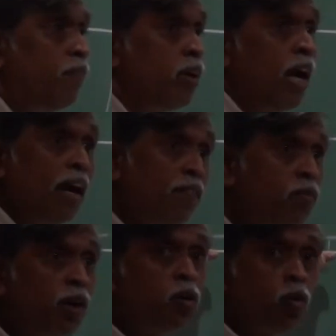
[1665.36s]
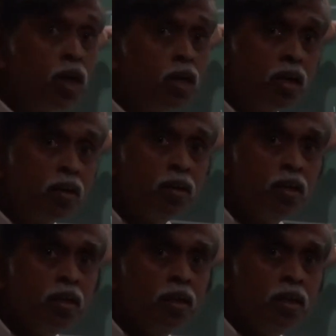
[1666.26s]
if it ever were to occur.
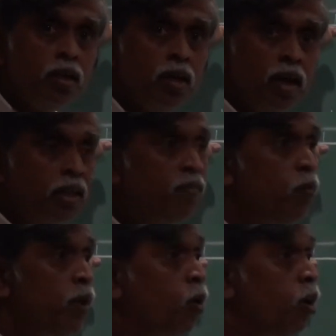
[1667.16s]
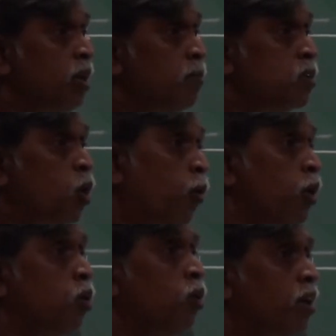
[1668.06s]
And therefore we call them as
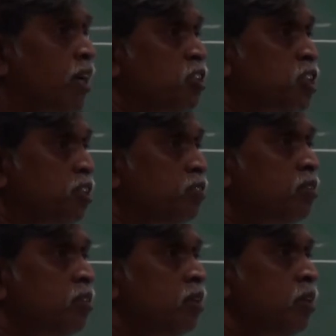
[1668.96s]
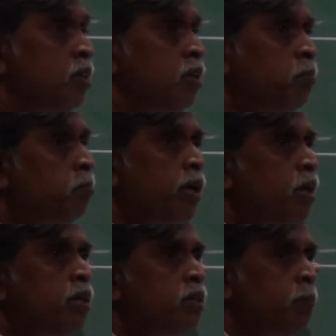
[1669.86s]
overtone transitions.
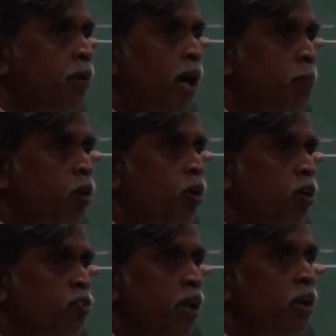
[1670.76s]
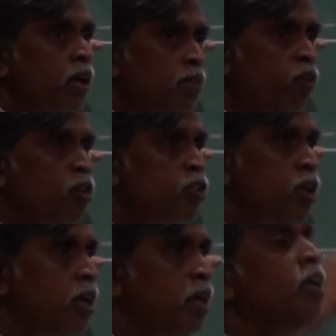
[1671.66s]
But in a simple harmonic oscillator,
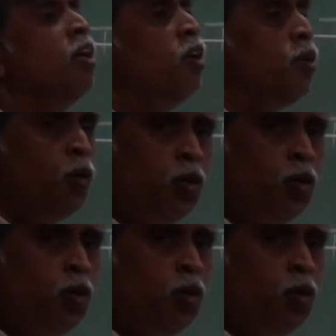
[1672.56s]
unfortunately, you